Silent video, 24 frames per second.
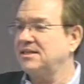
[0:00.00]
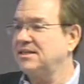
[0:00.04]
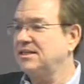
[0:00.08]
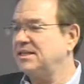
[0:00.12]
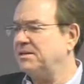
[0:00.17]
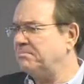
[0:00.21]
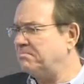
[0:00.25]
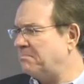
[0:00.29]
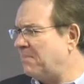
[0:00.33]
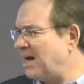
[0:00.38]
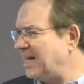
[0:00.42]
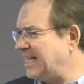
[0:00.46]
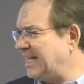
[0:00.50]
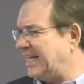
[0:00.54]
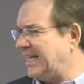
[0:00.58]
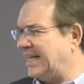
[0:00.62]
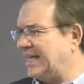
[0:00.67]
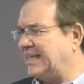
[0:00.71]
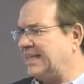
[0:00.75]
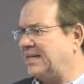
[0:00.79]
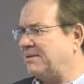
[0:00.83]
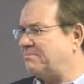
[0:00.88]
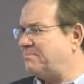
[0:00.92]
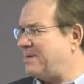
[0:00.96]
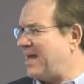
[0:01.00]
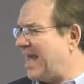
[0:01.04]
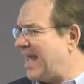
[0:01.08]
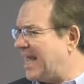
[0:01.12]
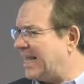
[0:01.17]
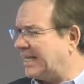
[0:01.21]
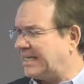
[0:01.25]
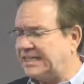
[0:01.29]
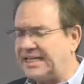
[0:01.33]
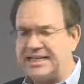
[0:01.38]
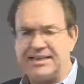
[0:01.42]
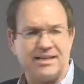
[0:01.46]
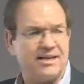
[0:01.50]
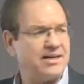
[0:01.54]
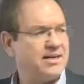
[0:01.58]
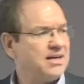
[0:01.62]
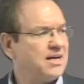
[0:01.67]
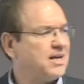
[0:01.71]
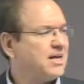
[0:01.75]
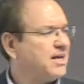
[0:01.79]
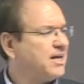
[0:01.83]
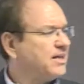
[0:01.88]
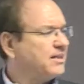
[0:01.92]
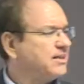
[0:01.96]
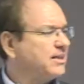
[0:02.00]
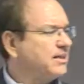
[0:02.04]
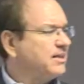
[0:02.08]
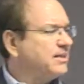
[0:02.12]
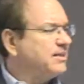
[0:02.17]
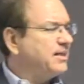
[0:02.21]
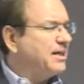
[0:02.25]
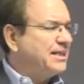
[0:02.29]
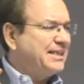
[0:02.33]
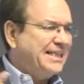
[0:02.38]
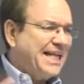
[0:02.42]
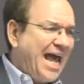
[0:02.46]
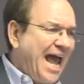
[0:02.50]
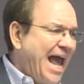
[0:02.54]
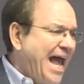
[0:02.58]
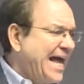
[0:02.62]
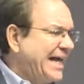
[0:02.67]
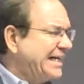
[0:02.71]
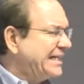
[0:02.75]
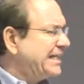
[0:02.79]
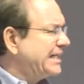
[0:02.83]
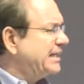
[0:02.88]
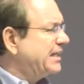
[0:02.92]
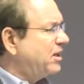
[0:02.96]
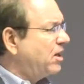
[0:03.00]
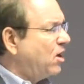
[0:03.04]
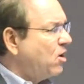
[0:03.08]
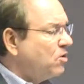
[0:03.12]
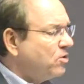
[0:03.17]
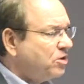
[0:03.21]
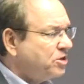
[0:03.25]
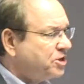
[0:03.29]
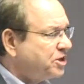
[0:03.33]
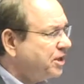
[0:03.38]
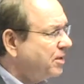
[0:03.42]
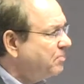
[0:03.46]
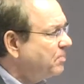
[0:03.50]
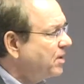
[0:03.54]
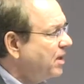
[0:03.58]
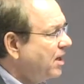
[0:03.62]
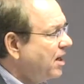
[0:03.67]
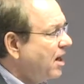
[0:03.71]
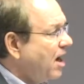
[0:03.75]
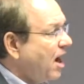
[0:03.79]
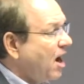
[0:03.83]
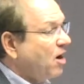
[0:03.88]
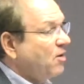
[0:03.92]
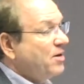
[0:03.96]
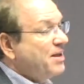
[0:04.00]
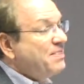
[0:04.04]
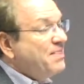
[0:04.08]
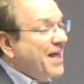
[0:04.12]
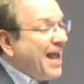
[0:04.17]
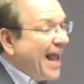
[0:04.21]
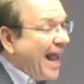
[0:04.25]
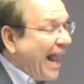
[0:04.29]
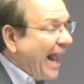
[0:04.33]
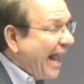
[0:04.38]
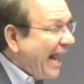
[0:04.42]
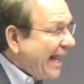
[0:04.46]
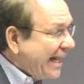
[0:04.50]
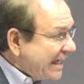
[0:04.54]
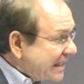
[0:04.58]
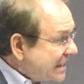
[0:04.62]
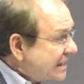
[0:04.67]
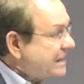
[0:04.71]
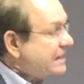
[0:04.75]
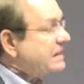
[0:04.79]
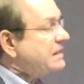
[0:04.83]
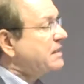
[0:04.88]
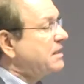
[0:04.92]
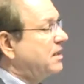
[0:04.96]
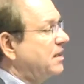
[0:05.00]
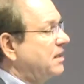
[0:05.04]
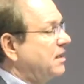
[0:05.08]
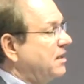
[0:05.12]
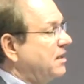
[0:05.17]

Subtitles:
the money and the bank and the land and the ownership, are in the hands